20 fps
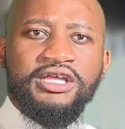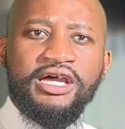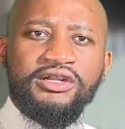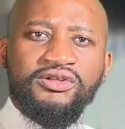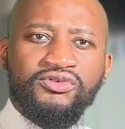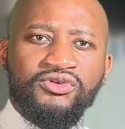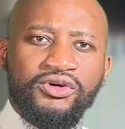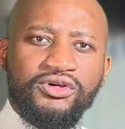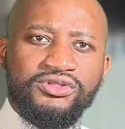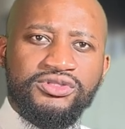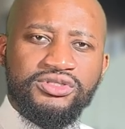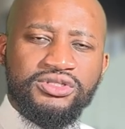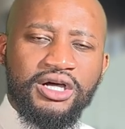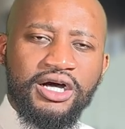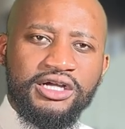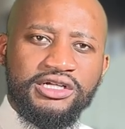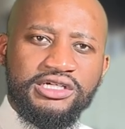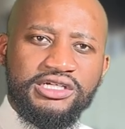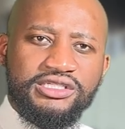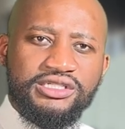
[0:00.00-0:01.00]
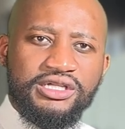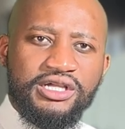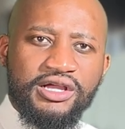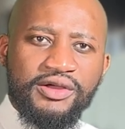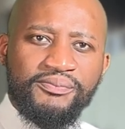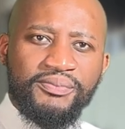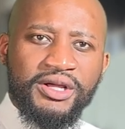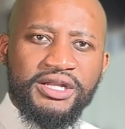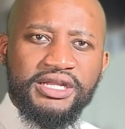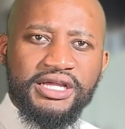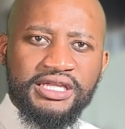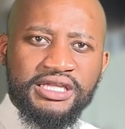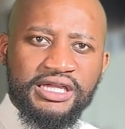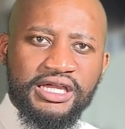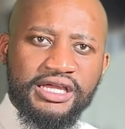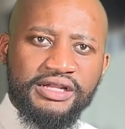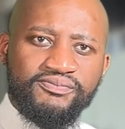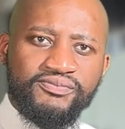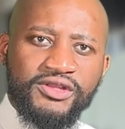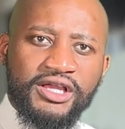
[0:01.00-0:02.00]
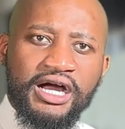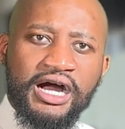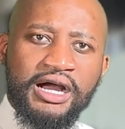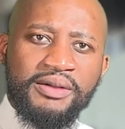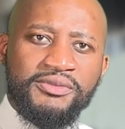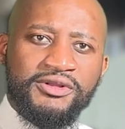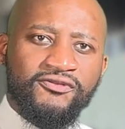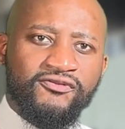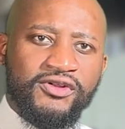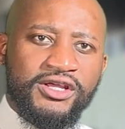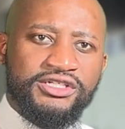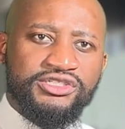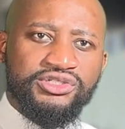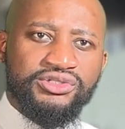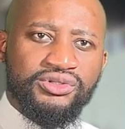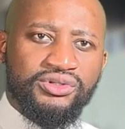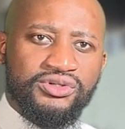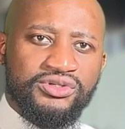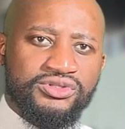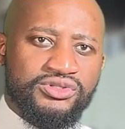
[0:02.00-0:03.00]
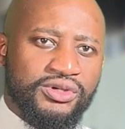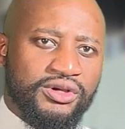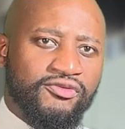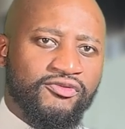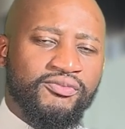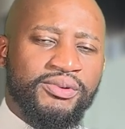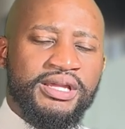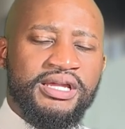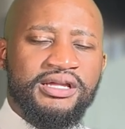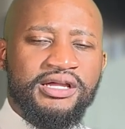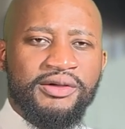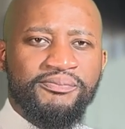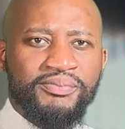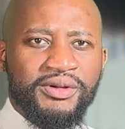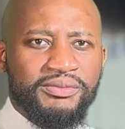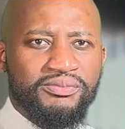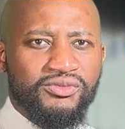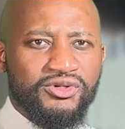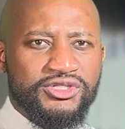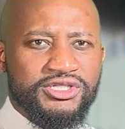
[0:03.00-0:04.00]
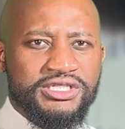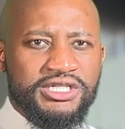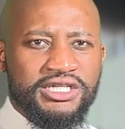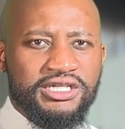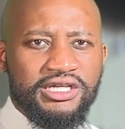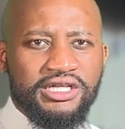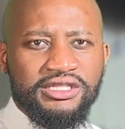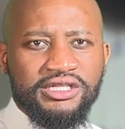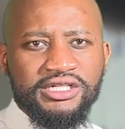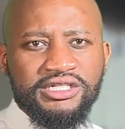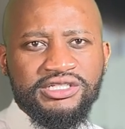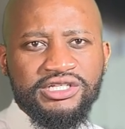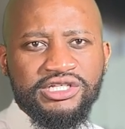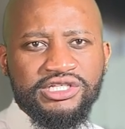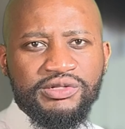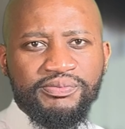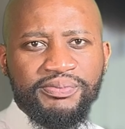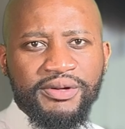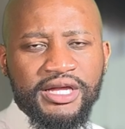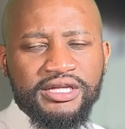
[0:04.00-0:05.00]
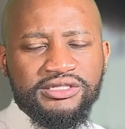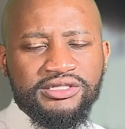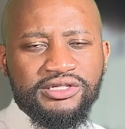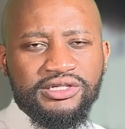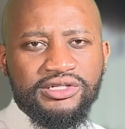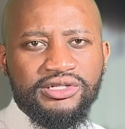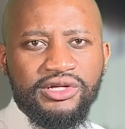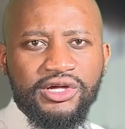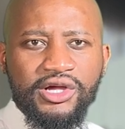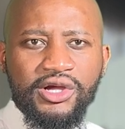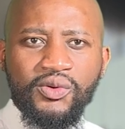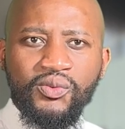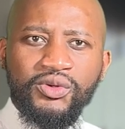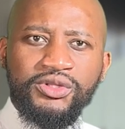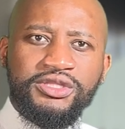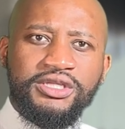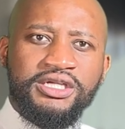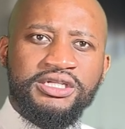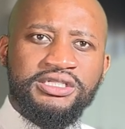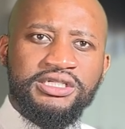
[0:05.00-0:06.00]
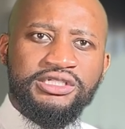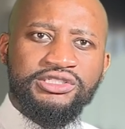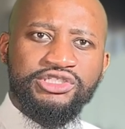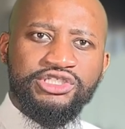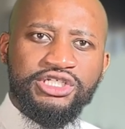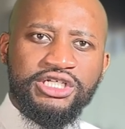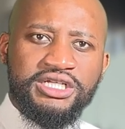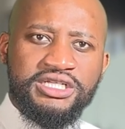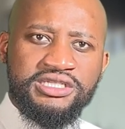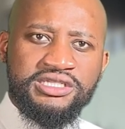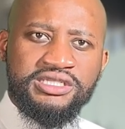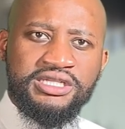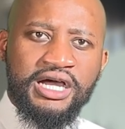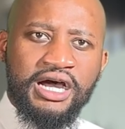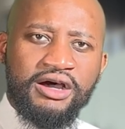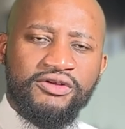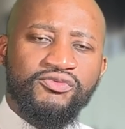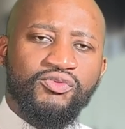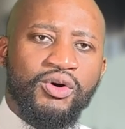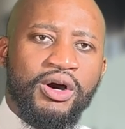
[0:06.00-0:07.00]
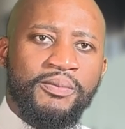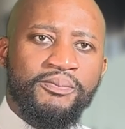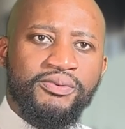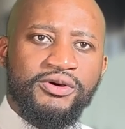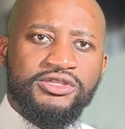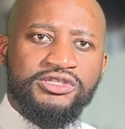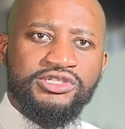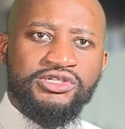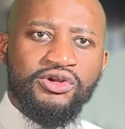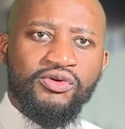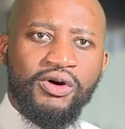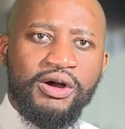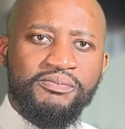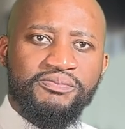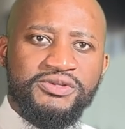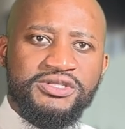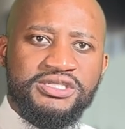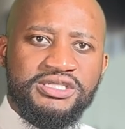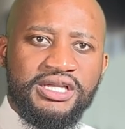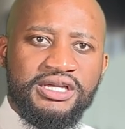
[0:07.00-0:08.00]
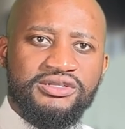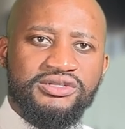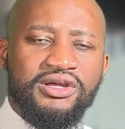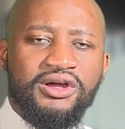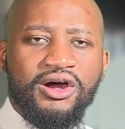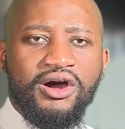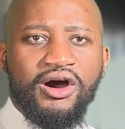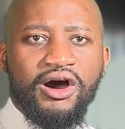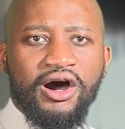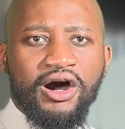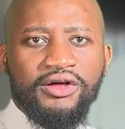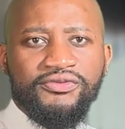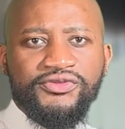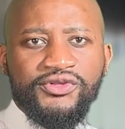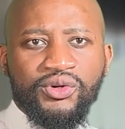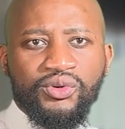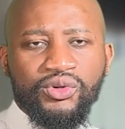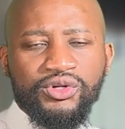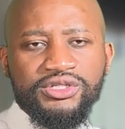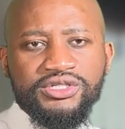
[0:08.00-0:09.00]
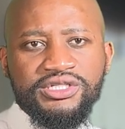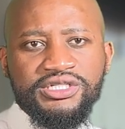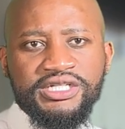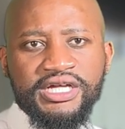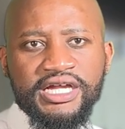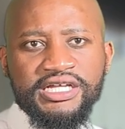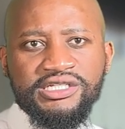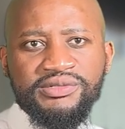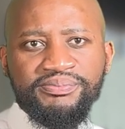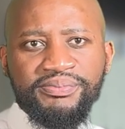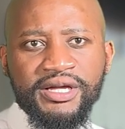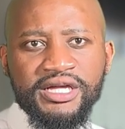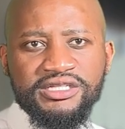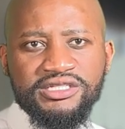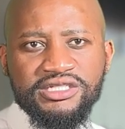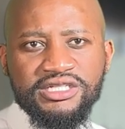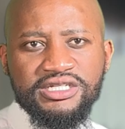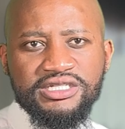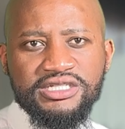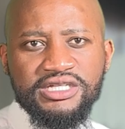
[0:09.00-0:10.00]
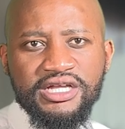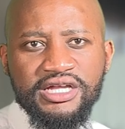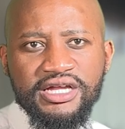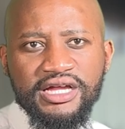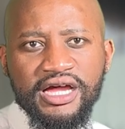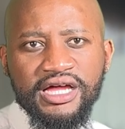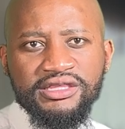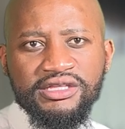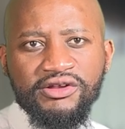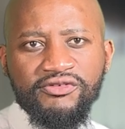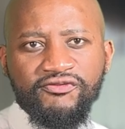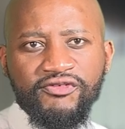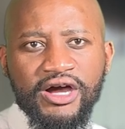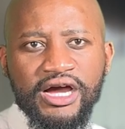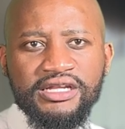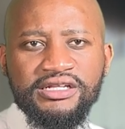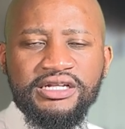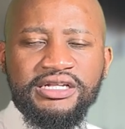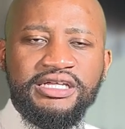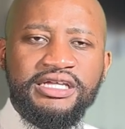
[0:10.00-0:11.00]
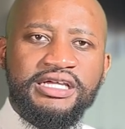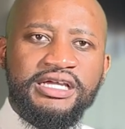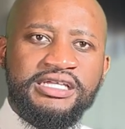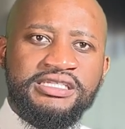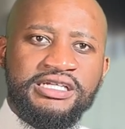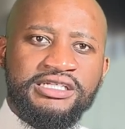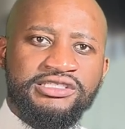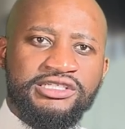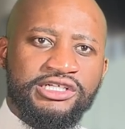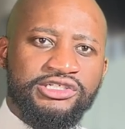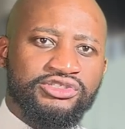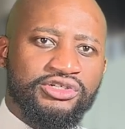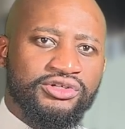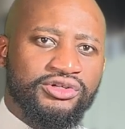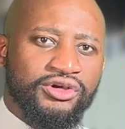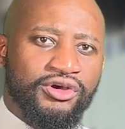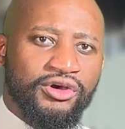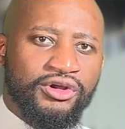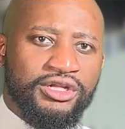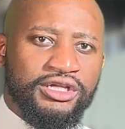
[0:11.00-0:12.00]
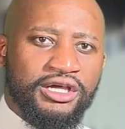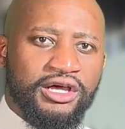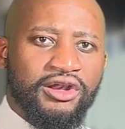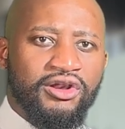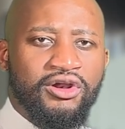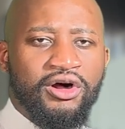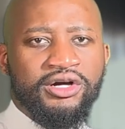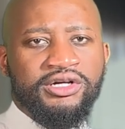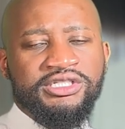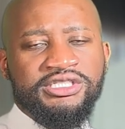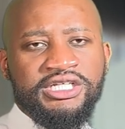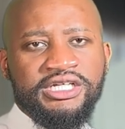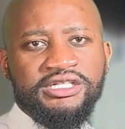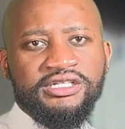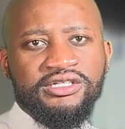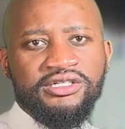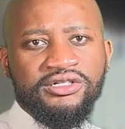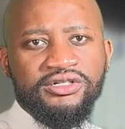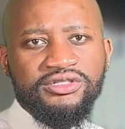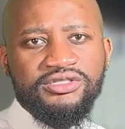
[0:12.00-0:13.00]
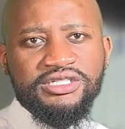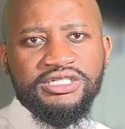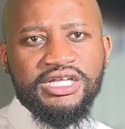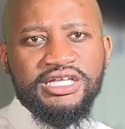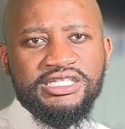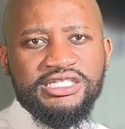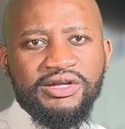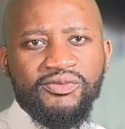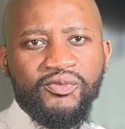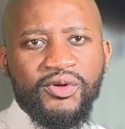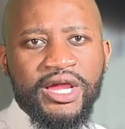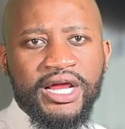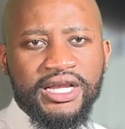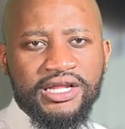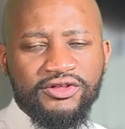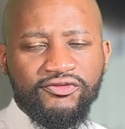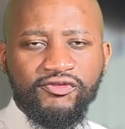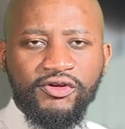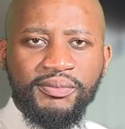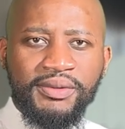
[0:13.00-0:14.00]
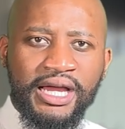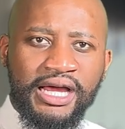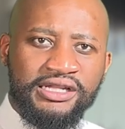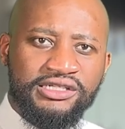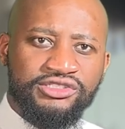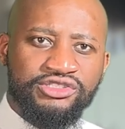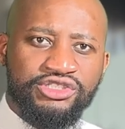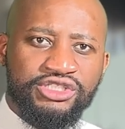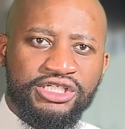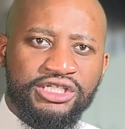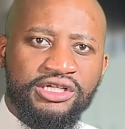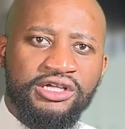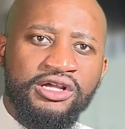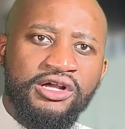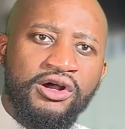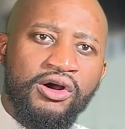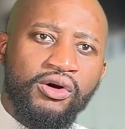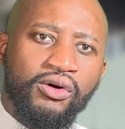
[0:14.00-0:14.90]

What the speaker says: that growth target, but again, inflation also being a bit more stickier than anticipated, with Indian shares down 1.01% on the quarter-to-date basis. And then finally, as I touched on earlier, longer dated gilts seeing some weakness from LNG.